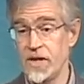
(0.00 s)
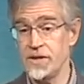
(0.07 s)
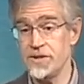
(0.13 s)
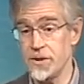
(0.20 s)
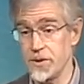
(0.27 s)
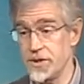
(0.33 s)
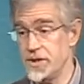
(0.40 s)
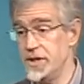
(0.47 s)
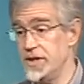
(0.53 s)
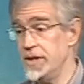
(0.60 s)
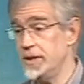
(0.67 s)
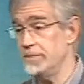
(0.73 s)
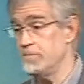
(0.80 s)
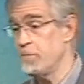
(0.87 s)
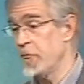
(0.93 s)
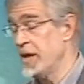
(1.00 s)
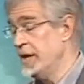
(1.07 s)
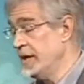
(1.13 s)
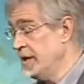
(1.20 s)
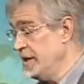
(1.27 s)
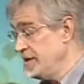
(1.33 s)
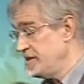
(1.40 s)
So she did.
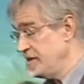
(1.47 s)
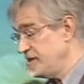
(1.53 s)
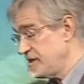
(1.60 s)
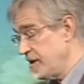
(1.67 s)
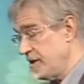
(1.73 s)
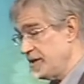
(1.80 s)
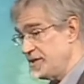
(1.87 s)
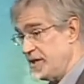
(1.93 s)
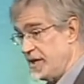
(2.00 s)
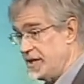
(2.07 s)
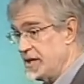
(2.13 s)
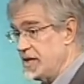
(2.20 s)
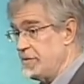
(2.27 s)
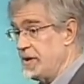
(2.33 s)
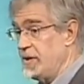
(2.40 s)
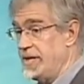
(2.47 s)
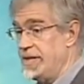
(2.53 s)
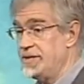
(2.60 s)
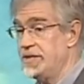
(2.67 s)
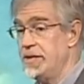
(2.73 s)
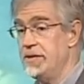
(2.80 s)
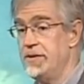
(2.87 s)
She started taking about
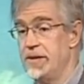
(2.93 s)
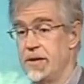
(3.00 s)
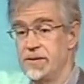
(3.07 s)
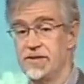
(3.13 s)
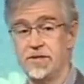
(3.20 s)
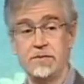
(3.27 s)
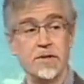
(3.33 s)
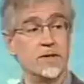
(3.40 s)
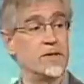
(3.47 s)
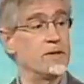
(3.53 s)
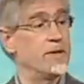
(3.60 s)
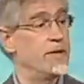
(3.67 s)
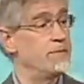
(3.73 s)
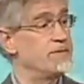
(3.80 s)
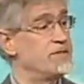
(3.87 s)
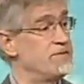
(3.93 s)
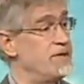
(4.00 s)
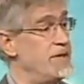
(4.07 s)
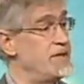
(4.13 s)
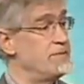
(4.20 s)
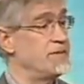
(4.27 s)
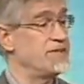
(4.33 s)
18,000 milligrams of
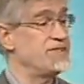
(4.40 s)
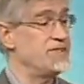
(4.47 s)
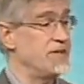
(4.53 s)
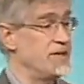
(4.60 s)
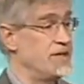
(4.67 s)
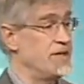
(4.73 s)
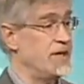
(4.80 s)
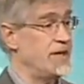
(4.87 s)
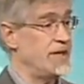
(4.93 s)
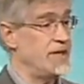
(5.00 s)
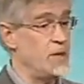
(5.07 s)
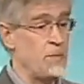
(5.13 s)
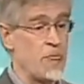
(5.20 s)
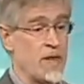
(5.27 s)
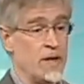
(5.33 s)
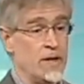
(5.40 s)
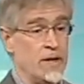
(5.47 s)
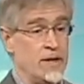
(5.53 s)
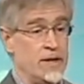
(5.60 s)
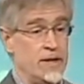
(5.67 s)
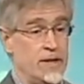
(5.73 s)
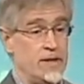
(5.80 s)
vitamin C a day,
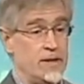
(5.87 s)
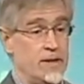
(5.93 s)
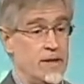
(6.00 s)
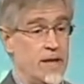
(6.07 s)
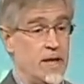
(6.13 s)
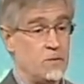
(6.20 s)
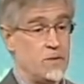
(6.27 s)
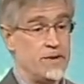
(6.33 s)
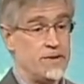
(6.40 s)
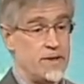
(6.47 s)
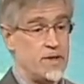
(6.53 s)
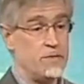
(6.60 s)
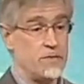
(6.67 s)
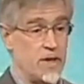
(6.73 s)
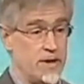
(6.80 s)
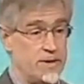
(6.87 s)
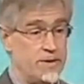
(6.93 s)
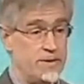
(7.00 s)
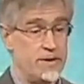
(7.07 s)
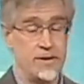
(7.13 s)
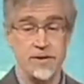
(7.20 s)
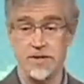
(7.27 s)
and within a
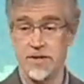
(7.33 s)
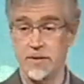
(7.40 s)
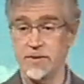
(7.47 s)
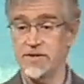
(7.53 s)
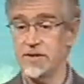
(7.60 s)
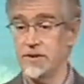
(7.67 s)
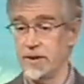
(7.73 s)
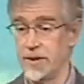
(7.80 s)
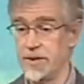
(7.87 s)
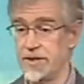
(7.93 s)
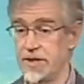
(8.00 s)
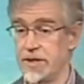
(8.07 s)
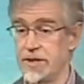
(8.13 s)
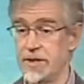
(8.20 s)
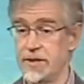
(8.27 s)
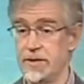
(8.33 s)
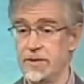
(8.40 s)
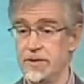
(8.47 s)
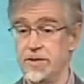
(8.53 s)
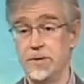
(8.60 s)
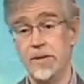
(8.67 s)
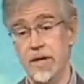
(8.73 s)
month, she was allergic
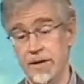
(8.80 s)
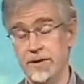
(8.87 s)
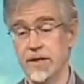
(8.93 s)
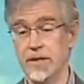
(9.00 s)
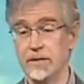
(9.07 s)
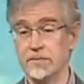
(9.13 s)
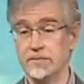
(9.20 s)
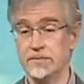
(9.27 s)
to nothing.